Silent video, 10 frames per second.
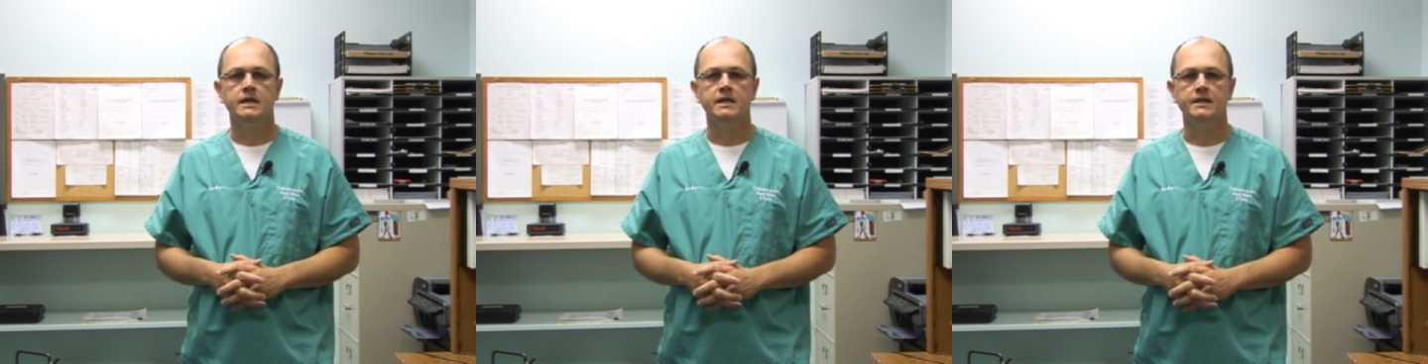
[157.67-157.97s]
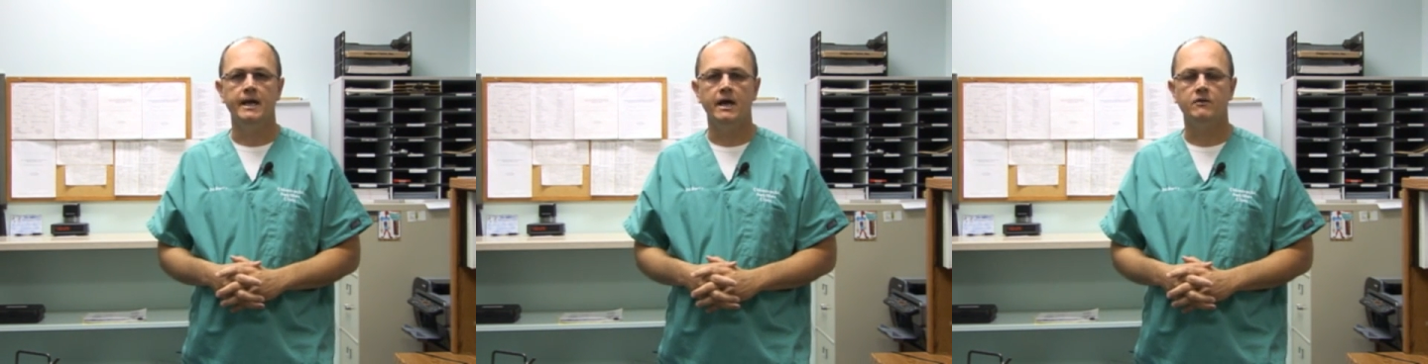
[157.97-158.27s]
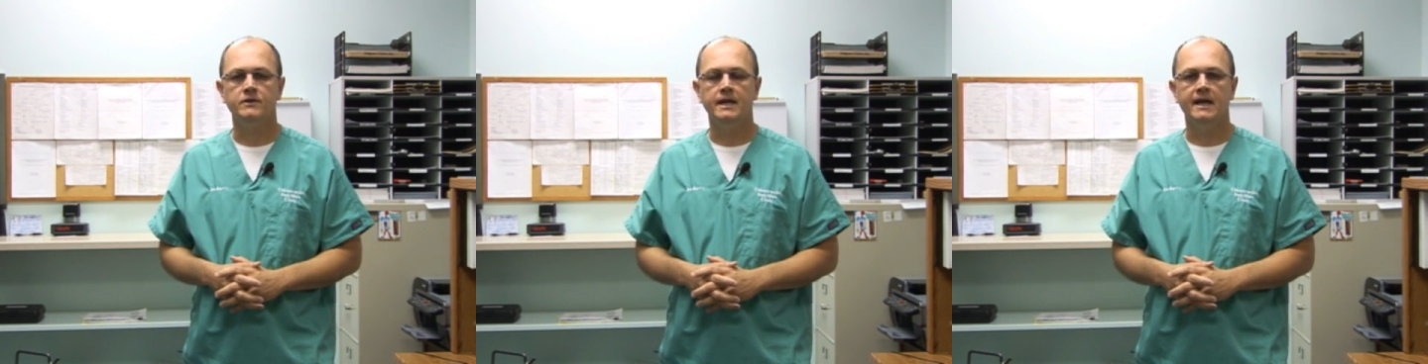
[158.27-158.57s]
and
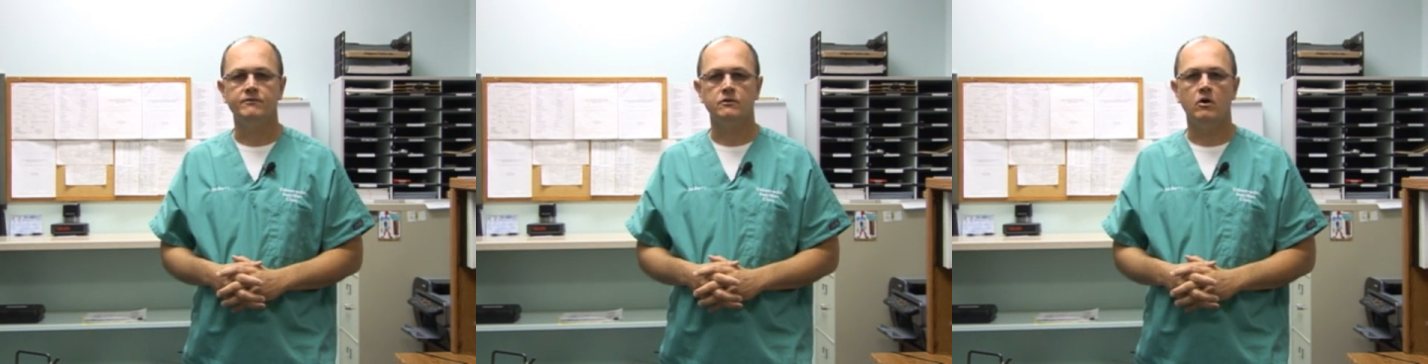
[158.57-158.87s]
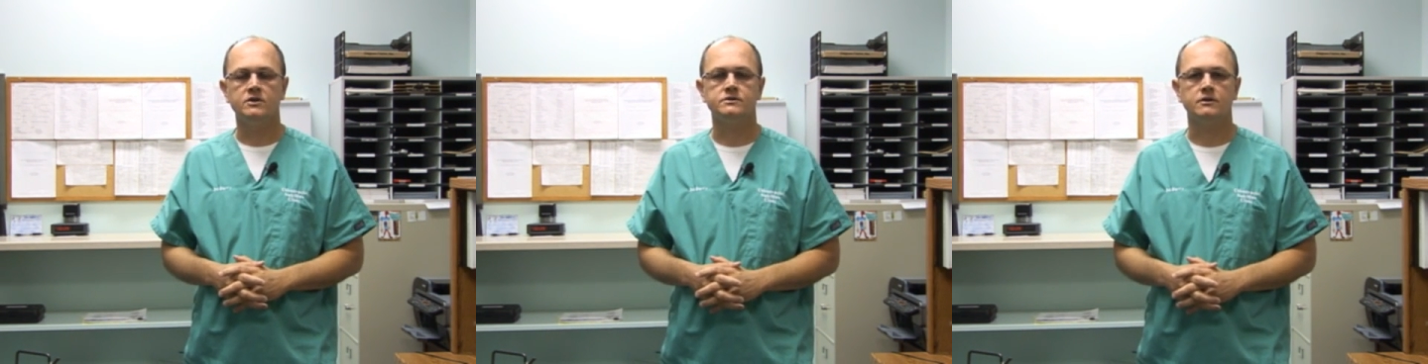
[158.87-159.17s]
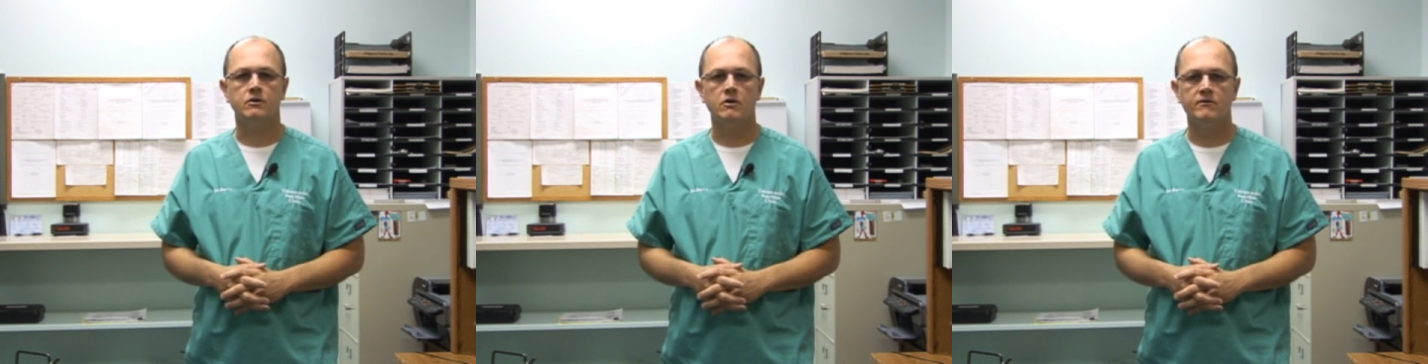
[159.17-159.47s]
now they have lost
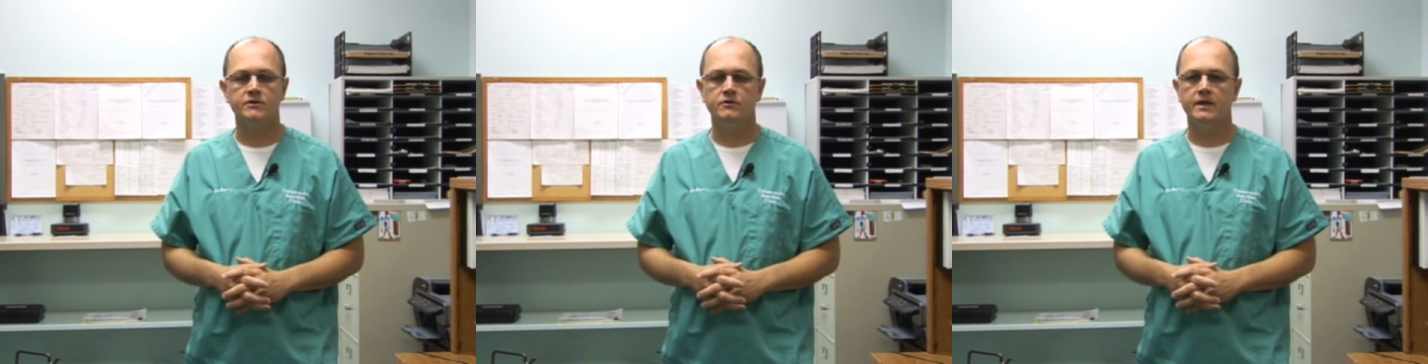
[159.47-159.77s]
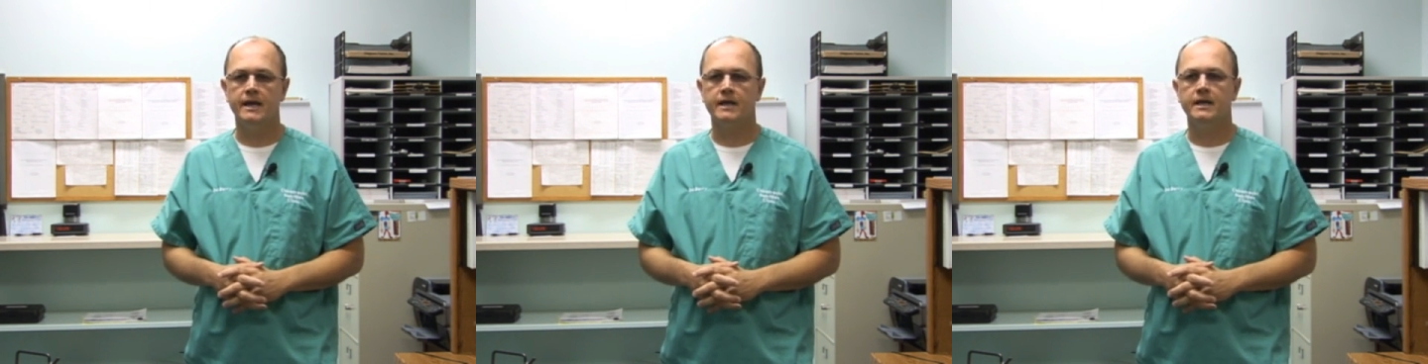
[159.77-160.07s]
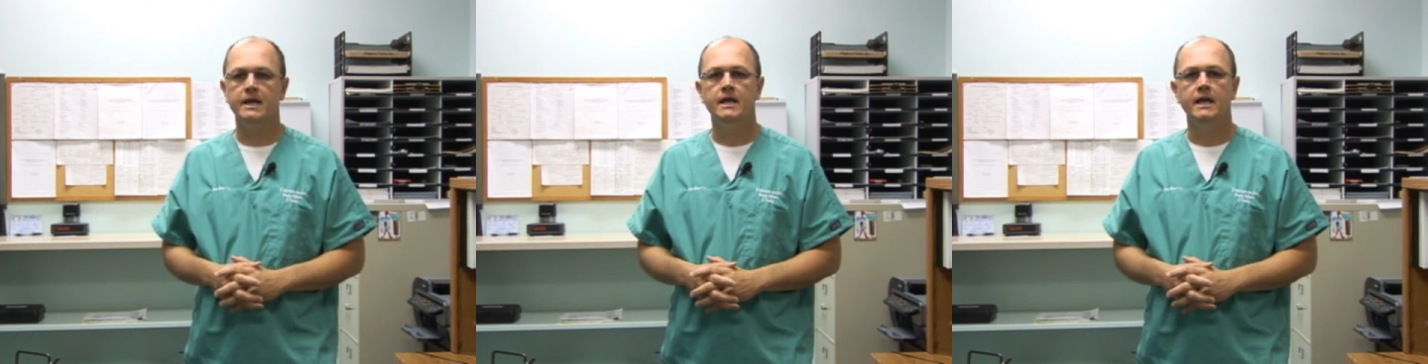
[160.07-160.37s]
the curve in their neck
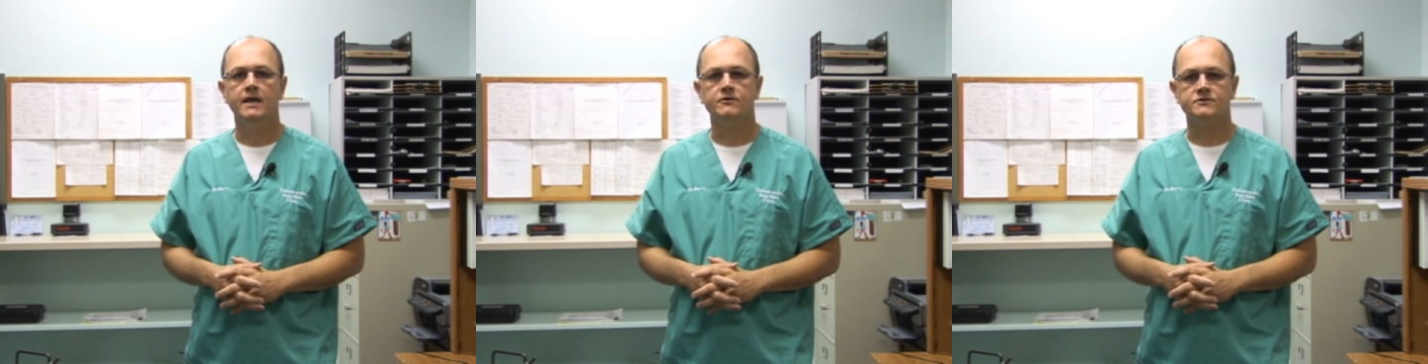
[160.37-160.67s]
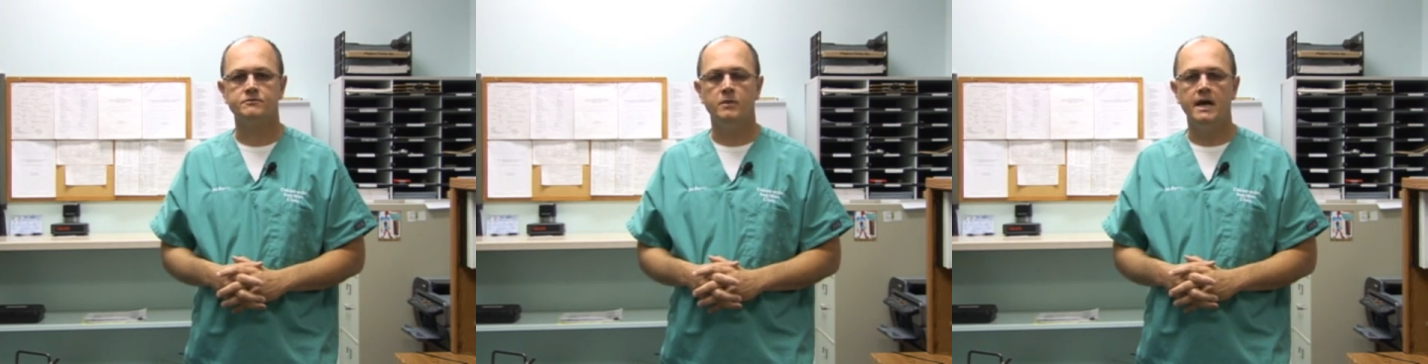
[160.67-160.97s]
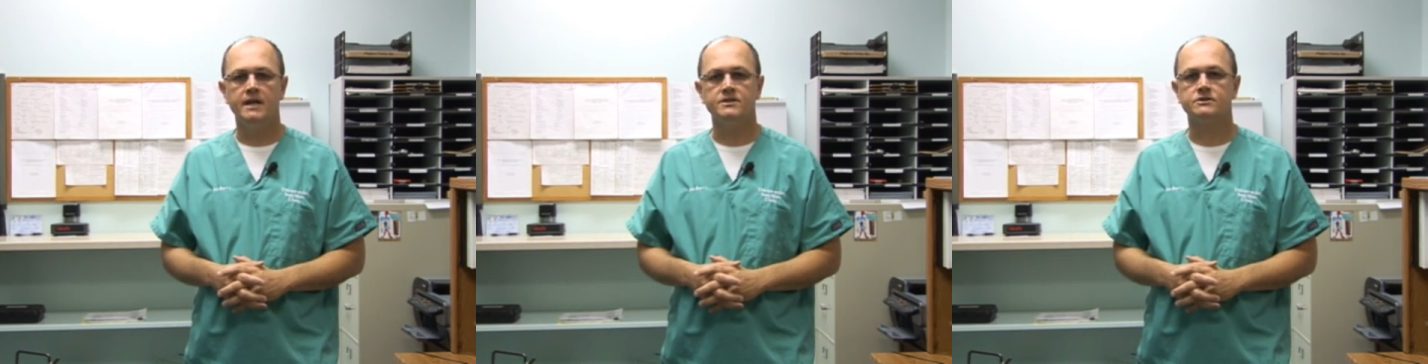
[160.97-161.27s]
and their
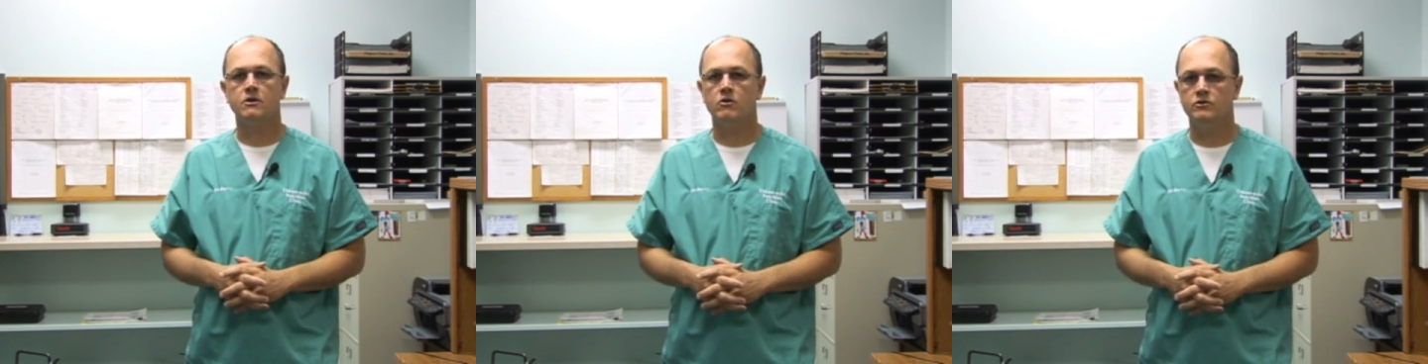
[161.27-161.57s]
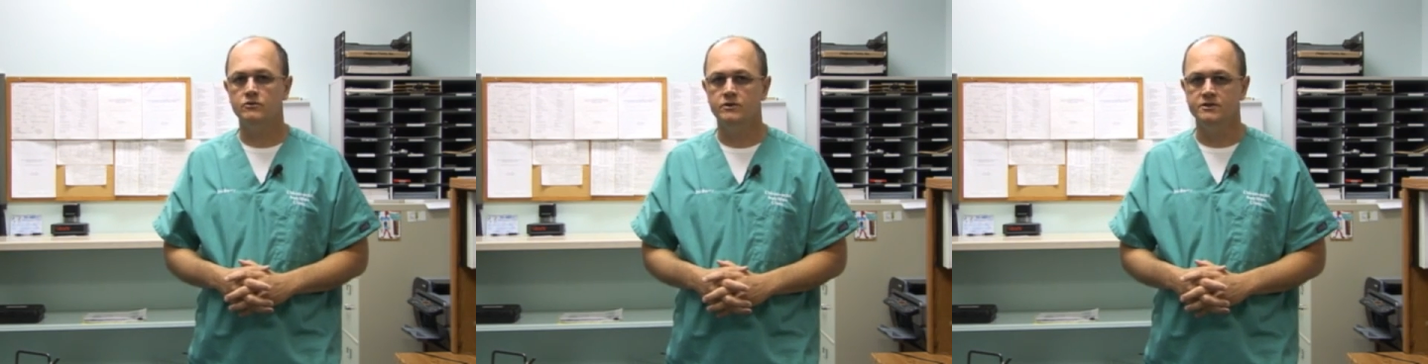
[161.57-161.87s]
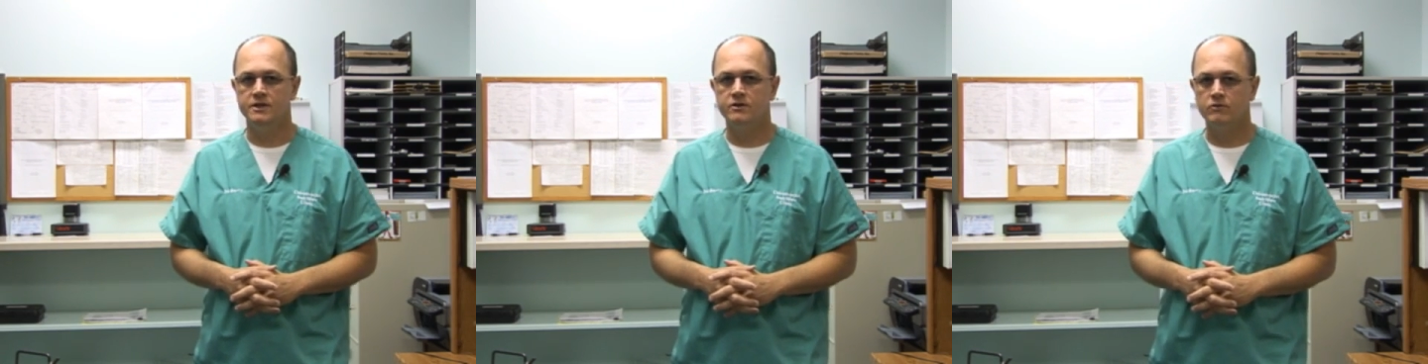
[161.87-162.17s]
spine is starting to
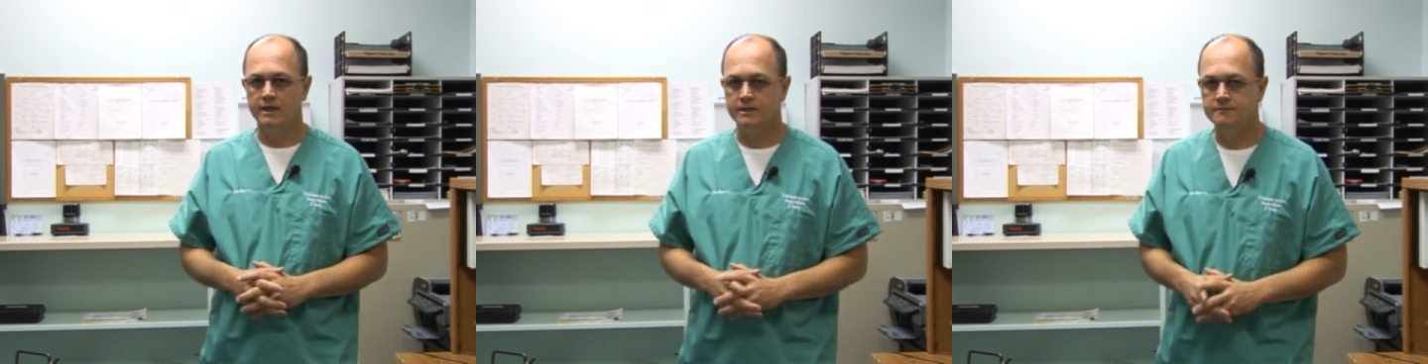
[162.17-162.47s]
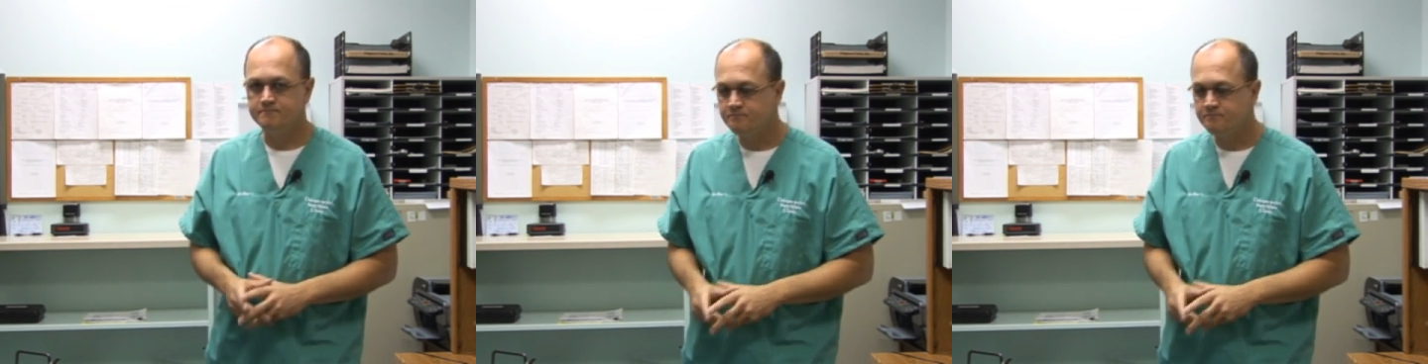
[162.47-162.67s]
degenerate.